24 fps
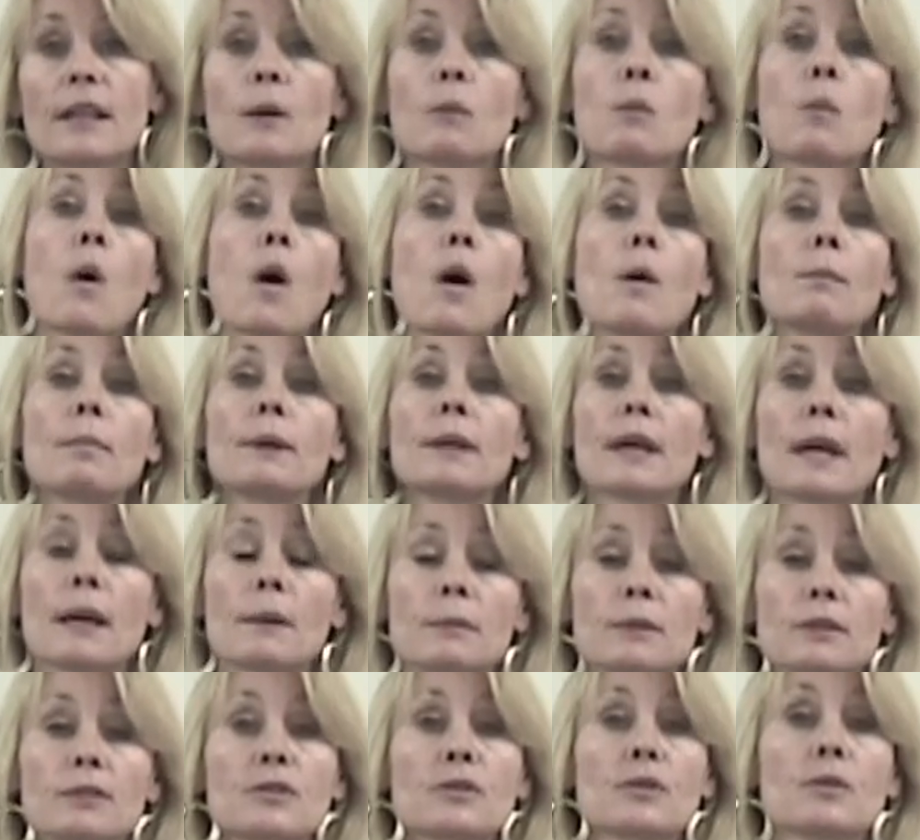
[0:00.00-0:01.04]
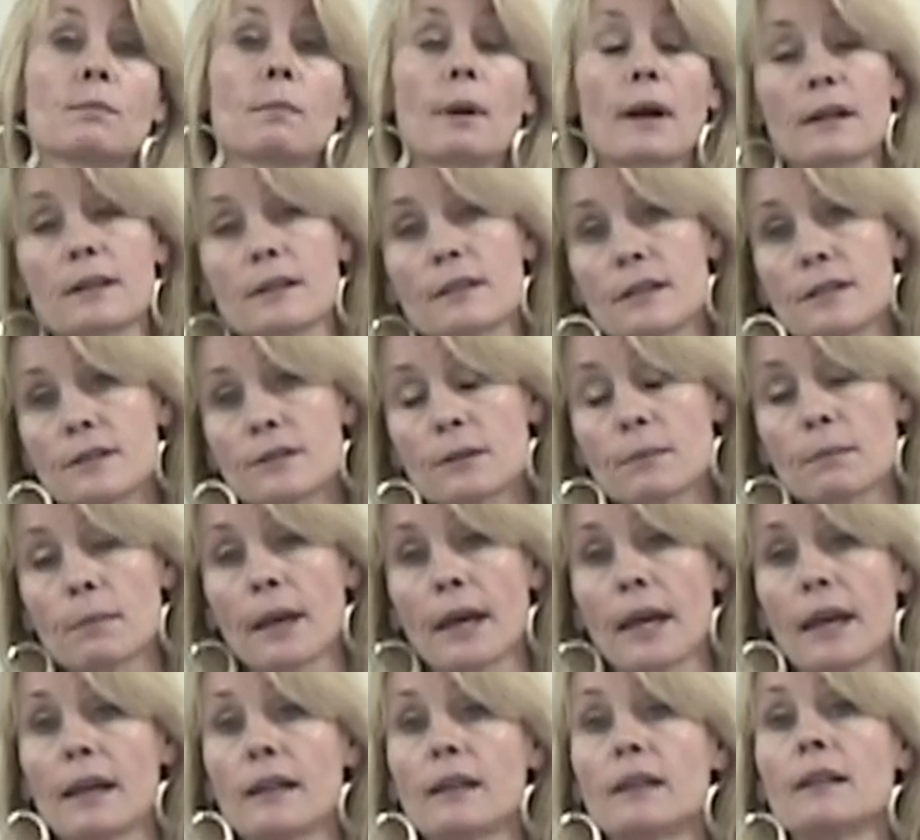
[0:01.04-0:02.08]
they won't be able to
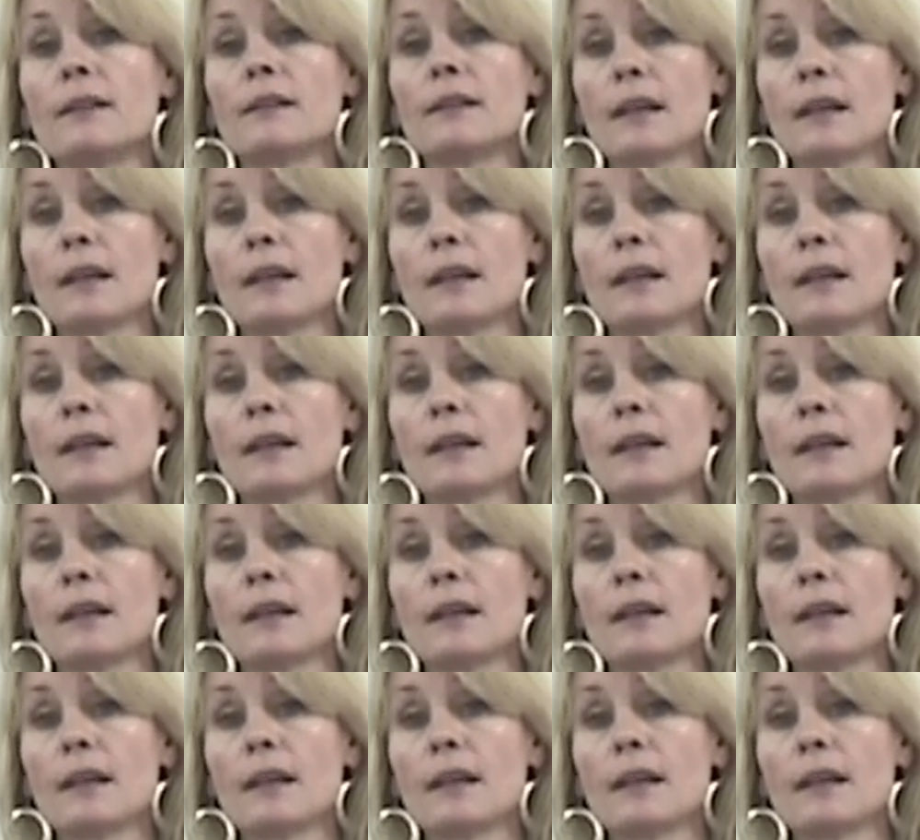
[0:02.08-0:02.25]
participate